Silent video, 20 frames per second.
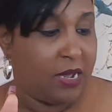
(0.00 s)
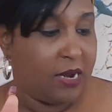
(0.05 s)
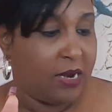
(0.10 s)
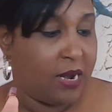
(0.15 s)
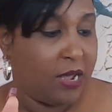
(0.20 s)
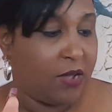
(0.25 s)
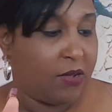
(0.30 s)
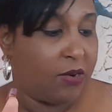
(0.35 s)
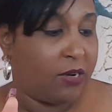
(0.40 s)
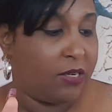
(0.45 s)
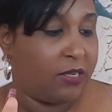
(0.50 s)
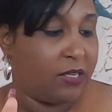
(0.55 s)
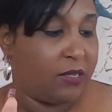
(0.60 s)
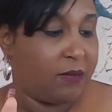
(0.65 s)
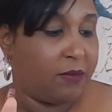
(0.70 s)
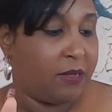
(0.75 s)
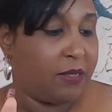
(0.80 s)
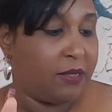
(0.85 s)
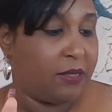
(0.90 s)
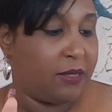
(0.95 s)
They could have just
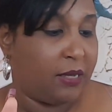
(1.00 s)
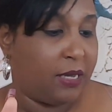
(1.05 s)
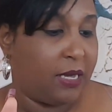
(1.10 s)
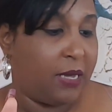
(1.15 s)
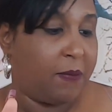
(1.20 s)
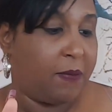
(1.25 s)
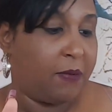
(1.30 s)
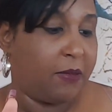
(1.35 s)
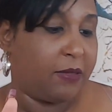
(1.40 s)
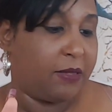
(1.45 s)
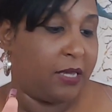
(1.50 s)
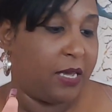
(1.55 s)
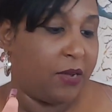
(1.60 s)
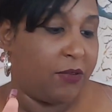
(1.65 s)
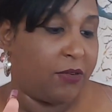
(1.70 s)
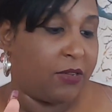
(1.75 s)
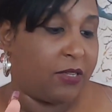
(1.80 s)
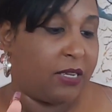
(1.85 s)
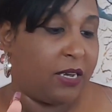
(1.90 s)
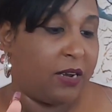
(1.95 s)
been keeping
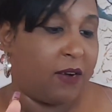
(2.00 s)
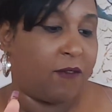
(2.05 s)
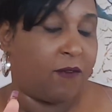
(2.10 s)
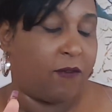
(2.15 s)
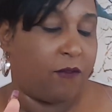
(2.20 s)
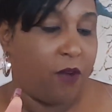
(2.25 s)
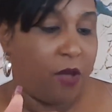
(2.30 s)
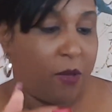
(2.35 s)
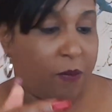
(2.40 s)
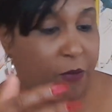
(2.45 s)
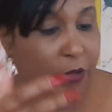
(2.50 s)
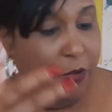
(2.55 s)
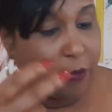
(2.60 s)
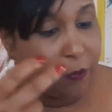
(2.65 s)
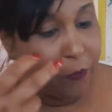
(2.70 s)
secrets here from you.